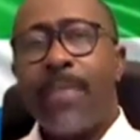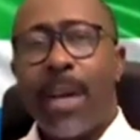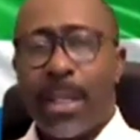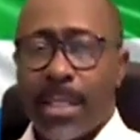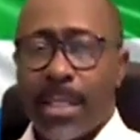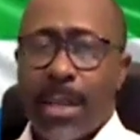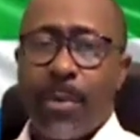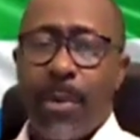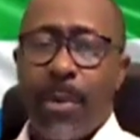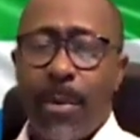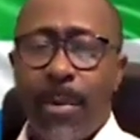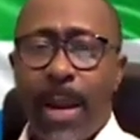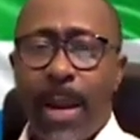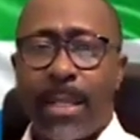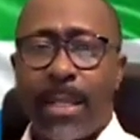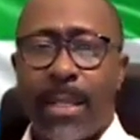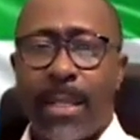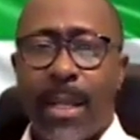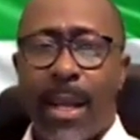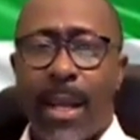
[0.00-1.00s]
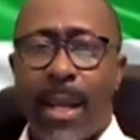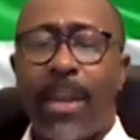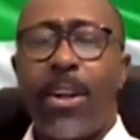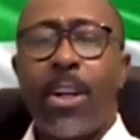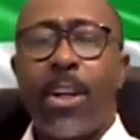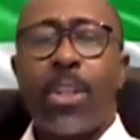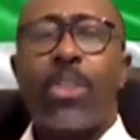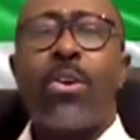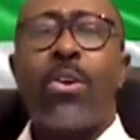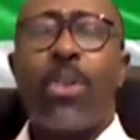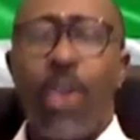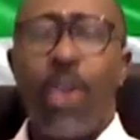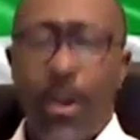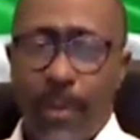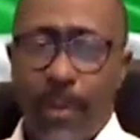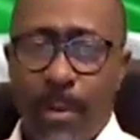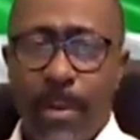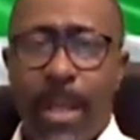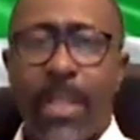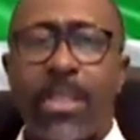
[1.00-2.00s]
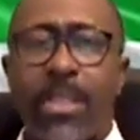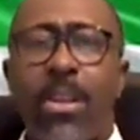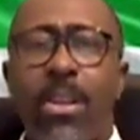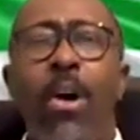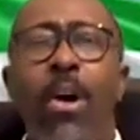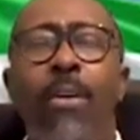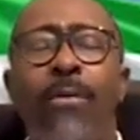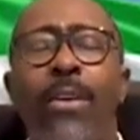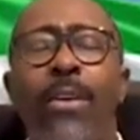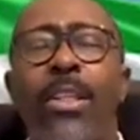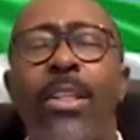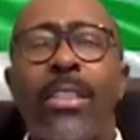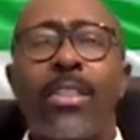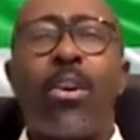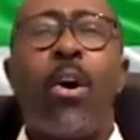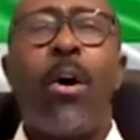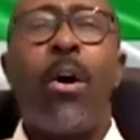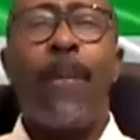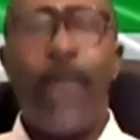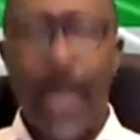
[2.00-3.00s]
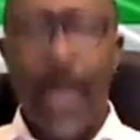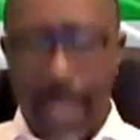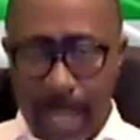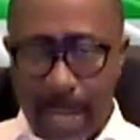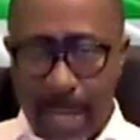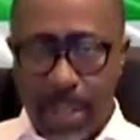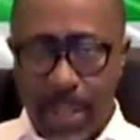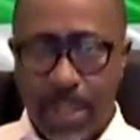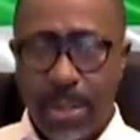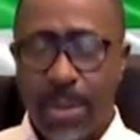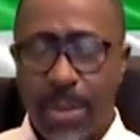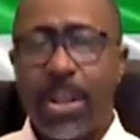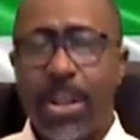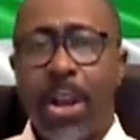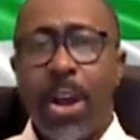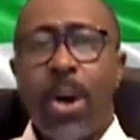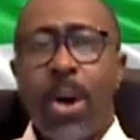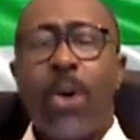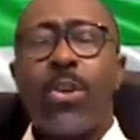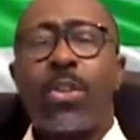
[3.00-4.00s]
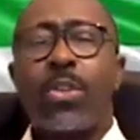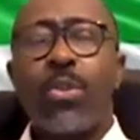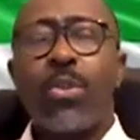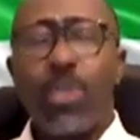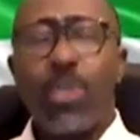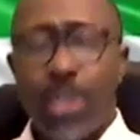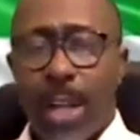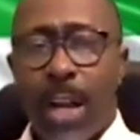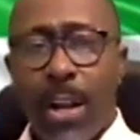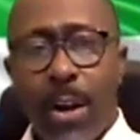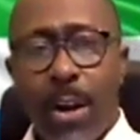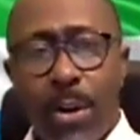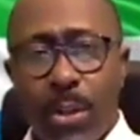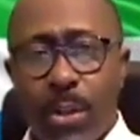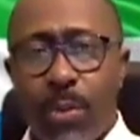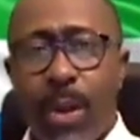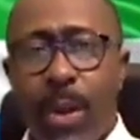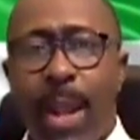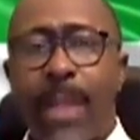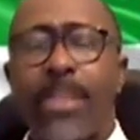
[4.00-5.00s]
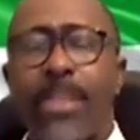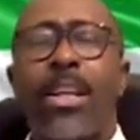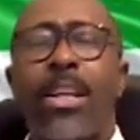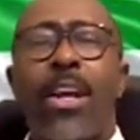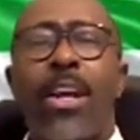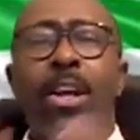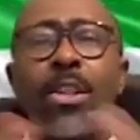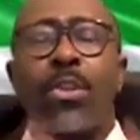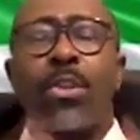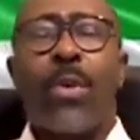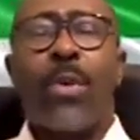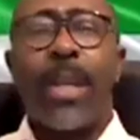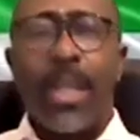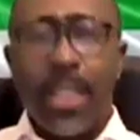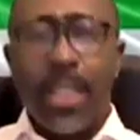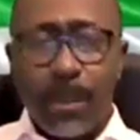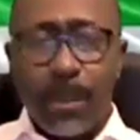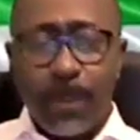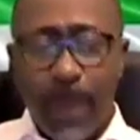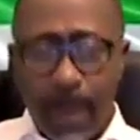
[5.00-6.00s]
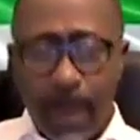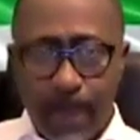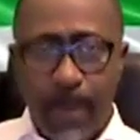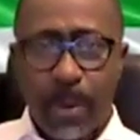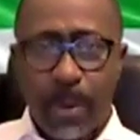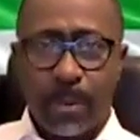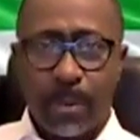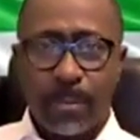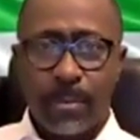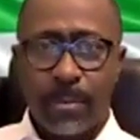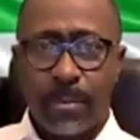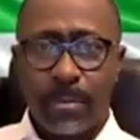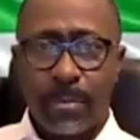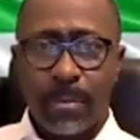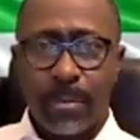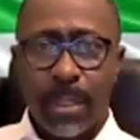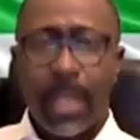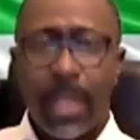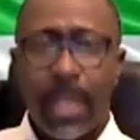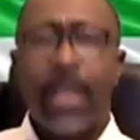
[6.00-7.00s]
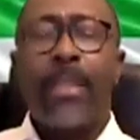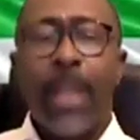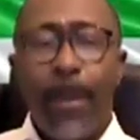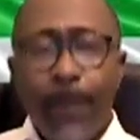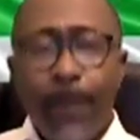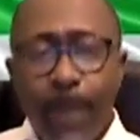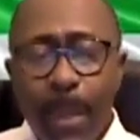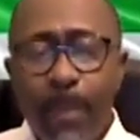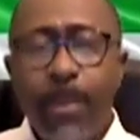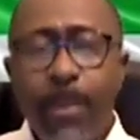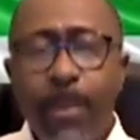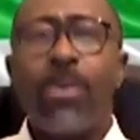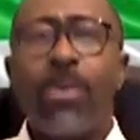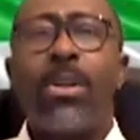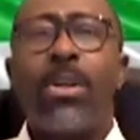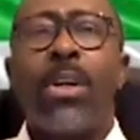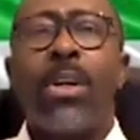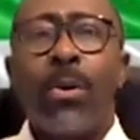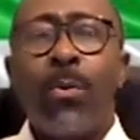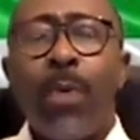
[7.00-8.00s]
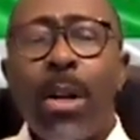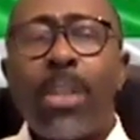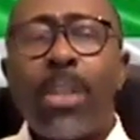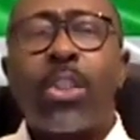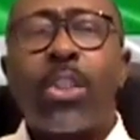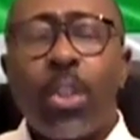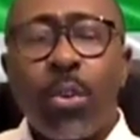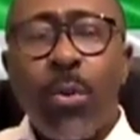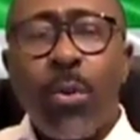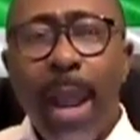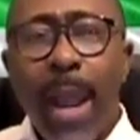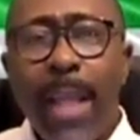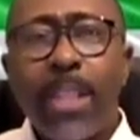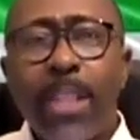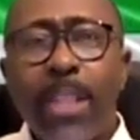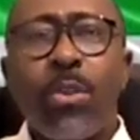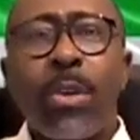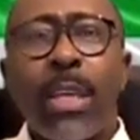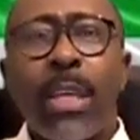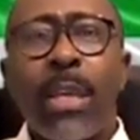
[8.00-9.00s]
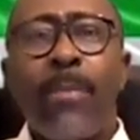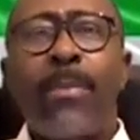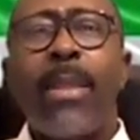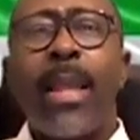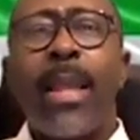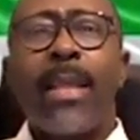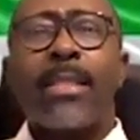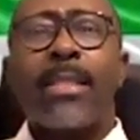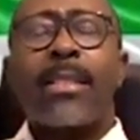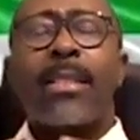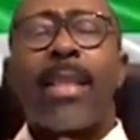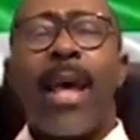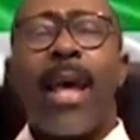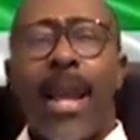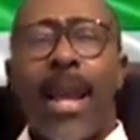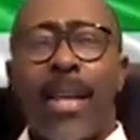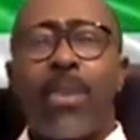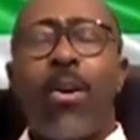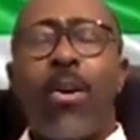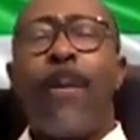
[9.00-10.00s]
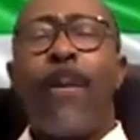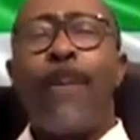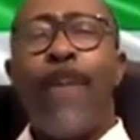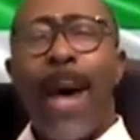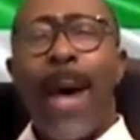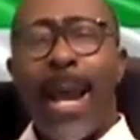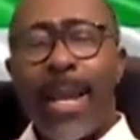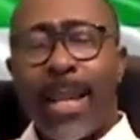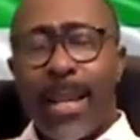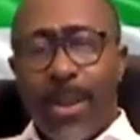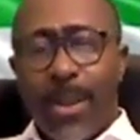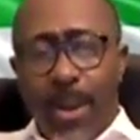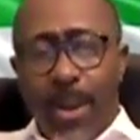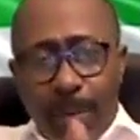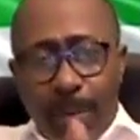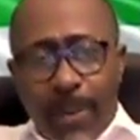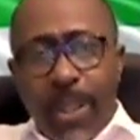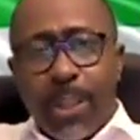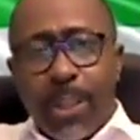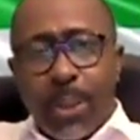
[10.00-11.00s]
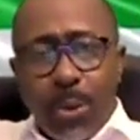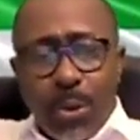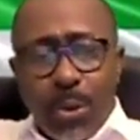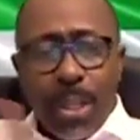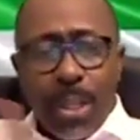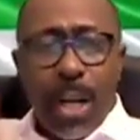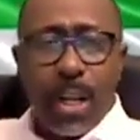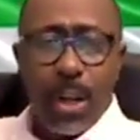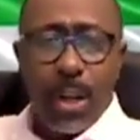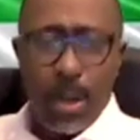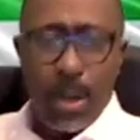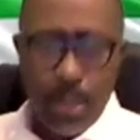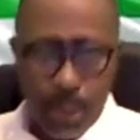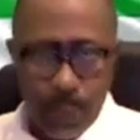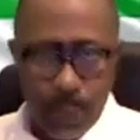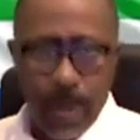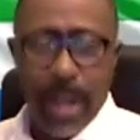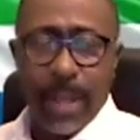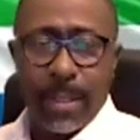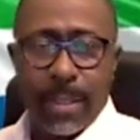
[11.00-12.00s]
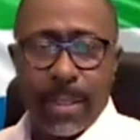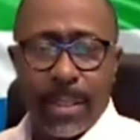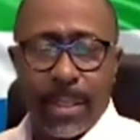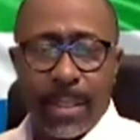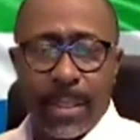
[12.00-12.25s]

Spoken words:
as a reminder to government of its obligation or social contract to its people. The people will try to keep their side or bargain of the social contract.